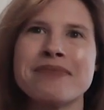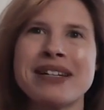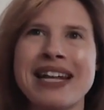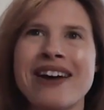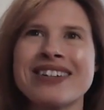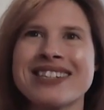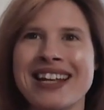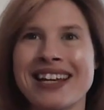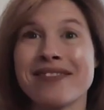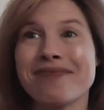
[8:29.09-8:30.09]
But now it's
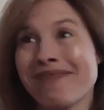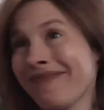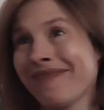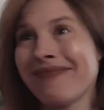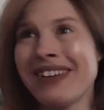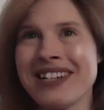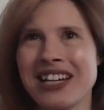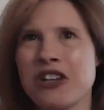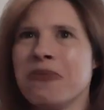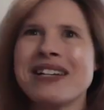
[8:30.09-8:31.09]
like He's
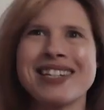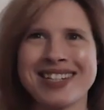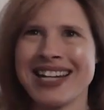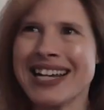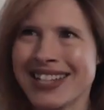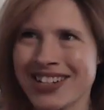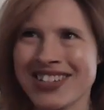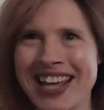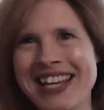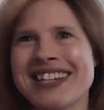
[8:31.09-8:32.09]
like, You mustn't say such
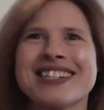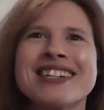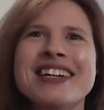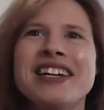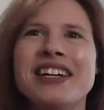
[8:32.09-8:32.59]
things.